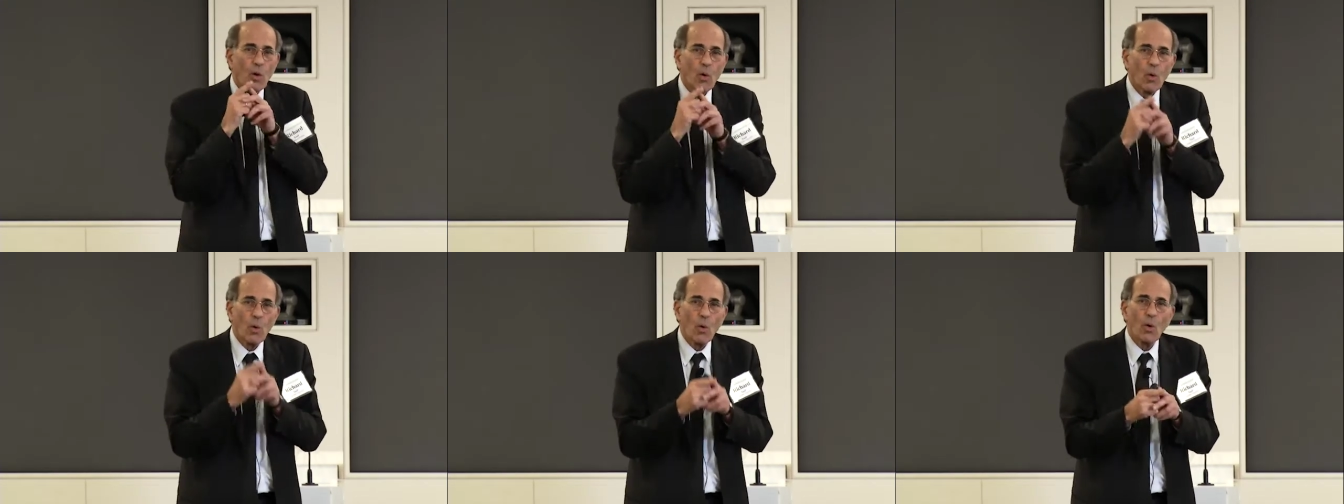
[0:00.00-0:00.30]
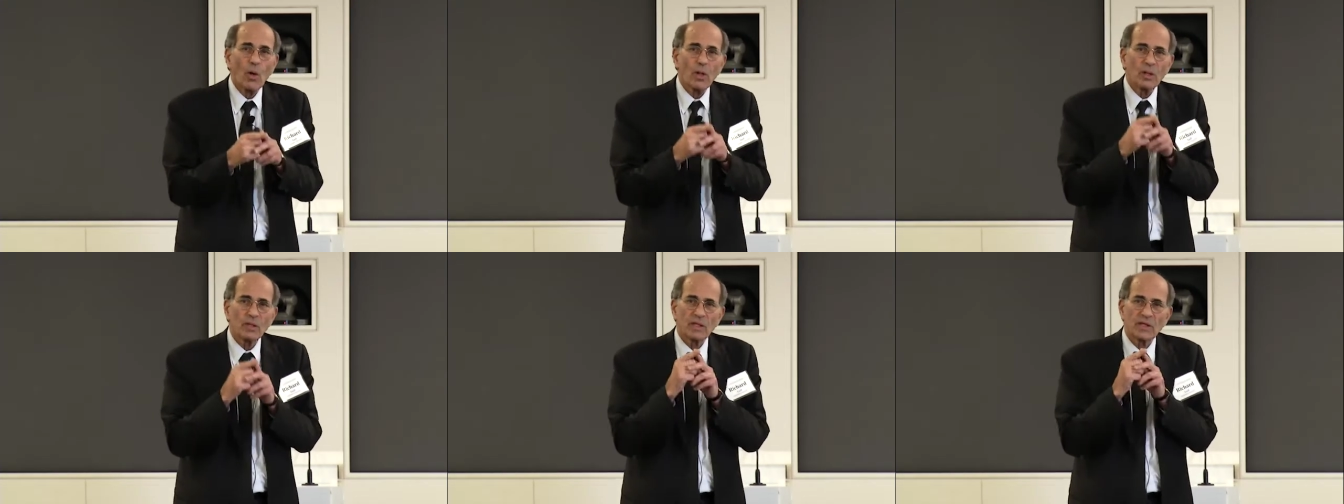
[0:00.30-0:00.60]

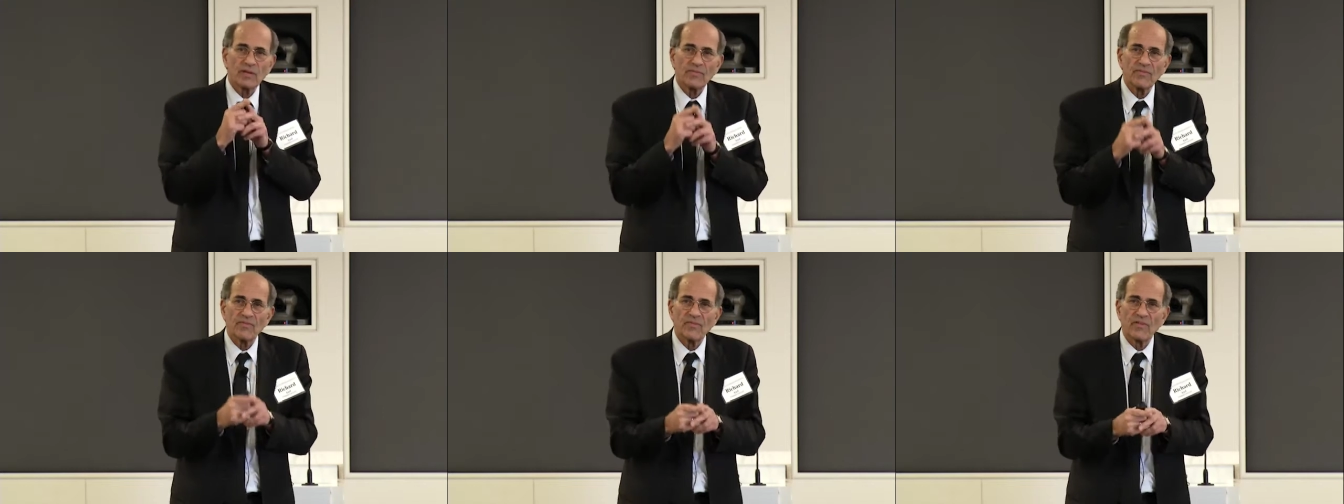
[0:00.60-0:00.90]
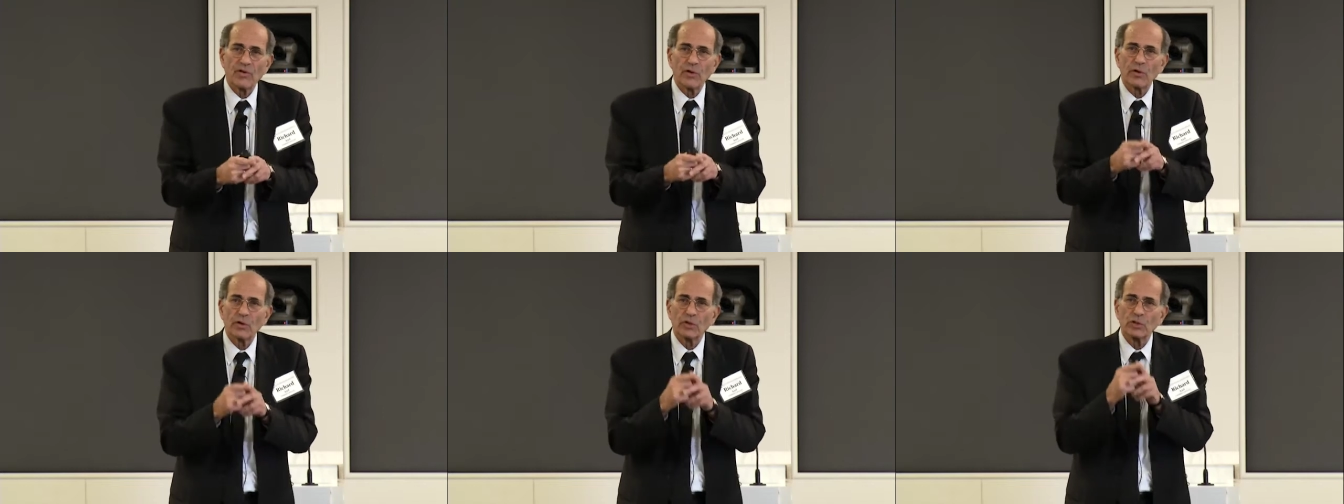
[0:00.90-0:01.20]
all
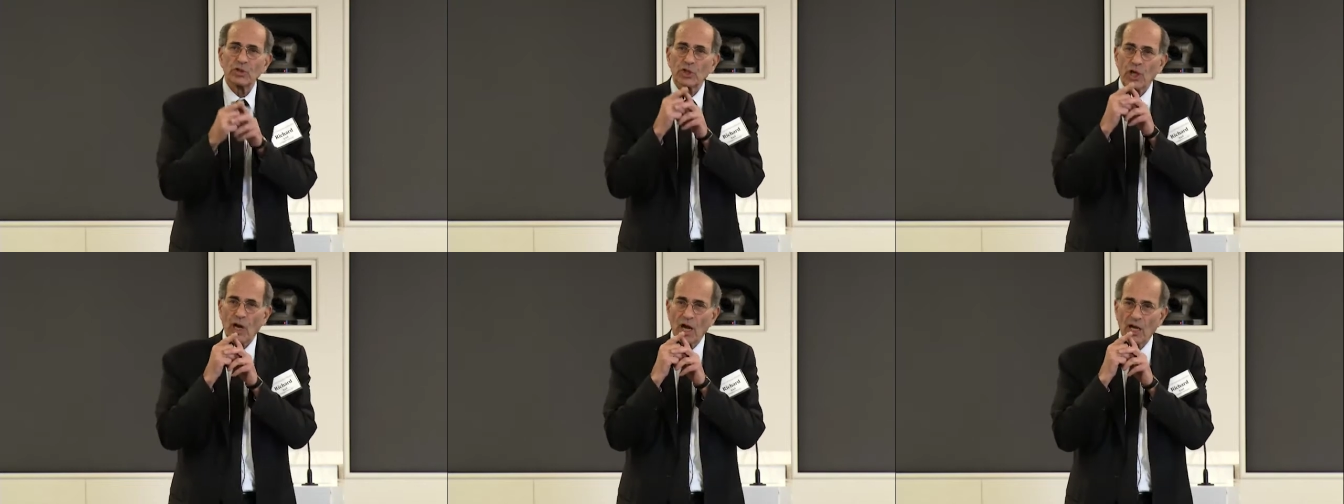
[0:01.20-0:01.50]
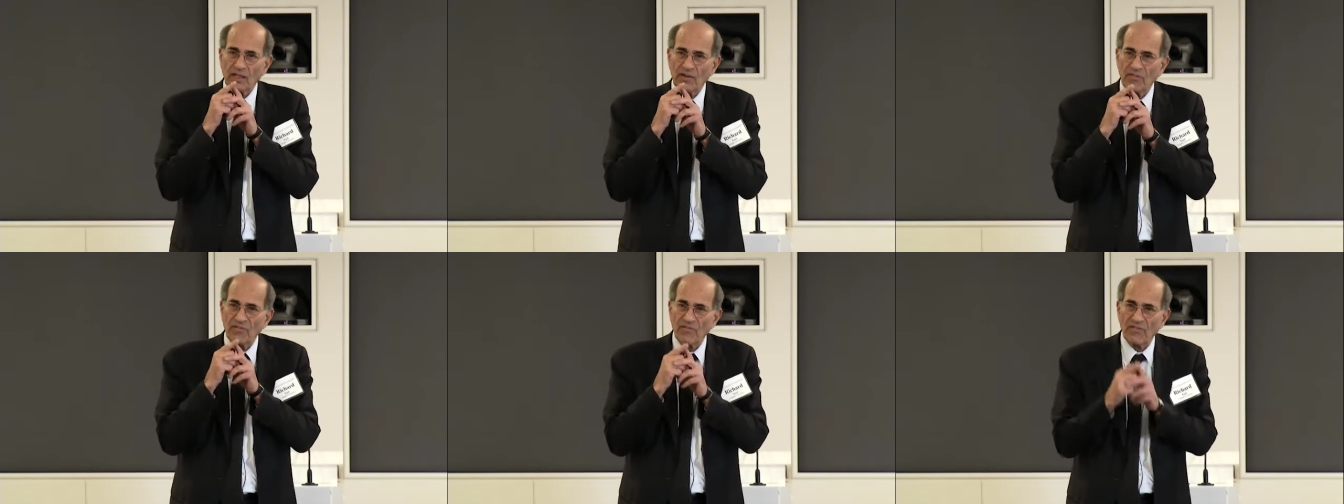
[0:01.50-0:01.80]
converge
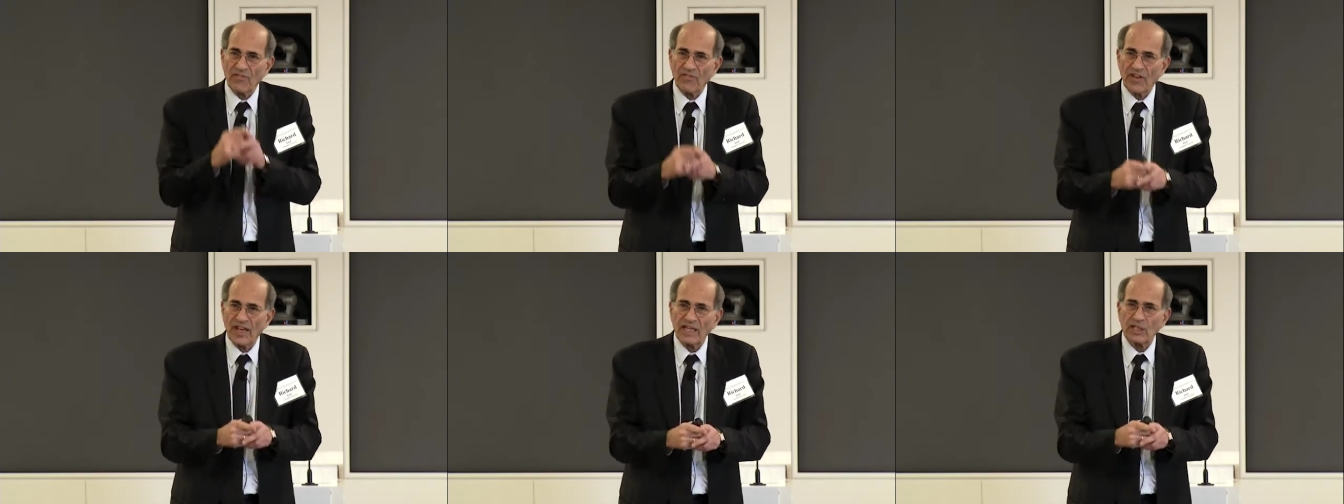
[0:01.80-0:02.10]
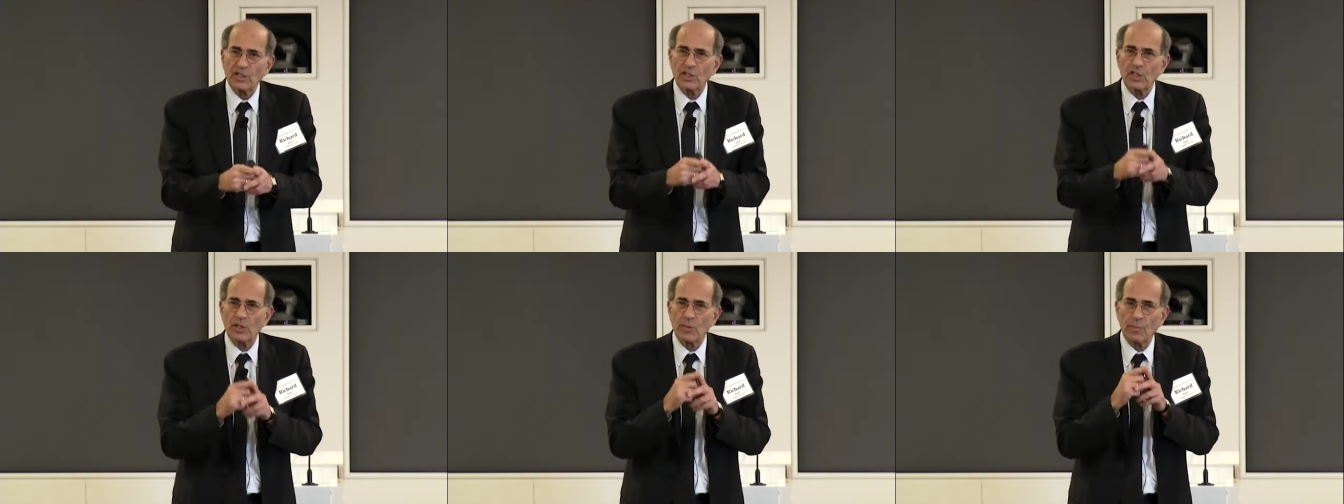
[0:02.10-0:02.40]
on a
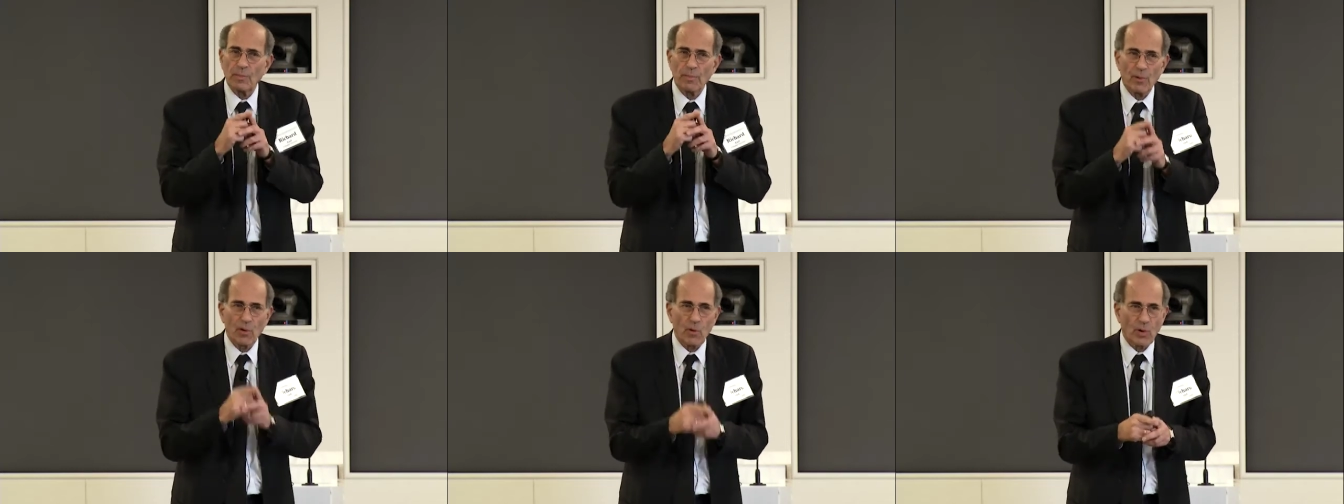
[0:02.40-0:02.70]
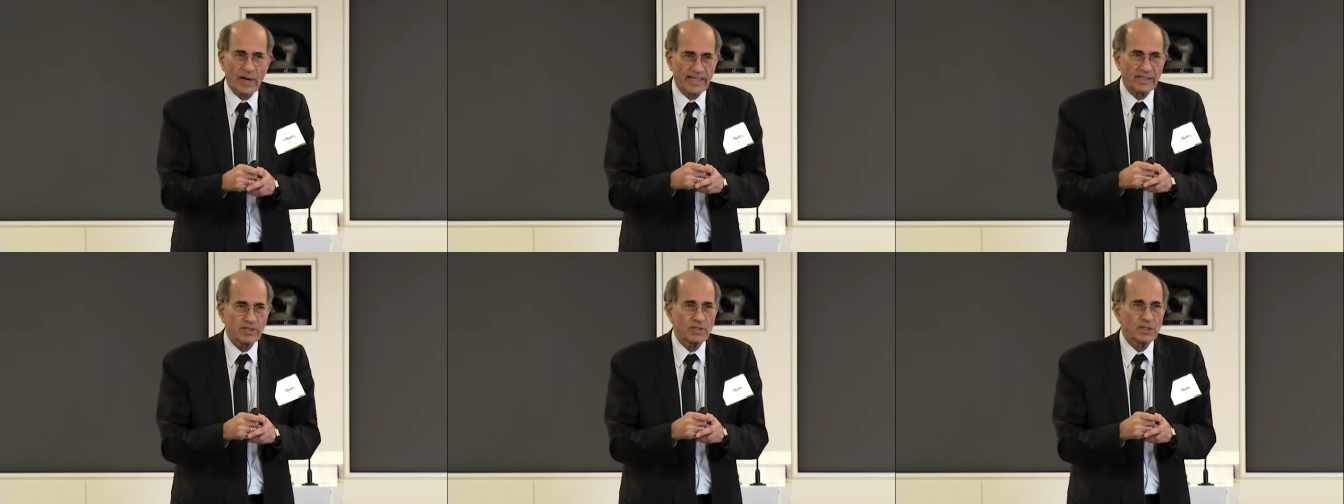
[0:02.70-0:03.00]
fixed
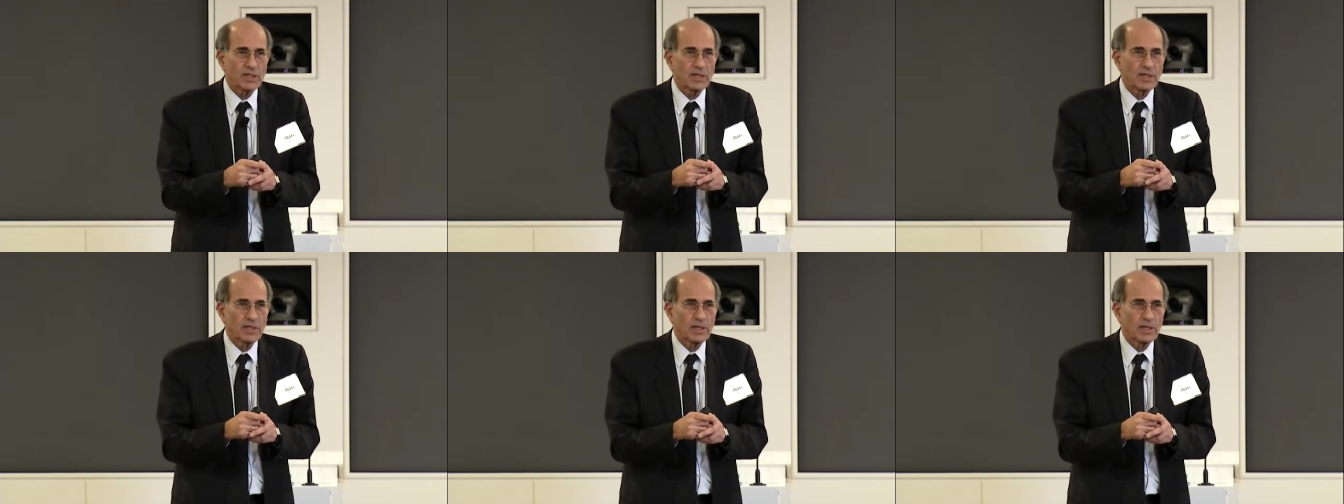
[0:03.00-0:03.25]
point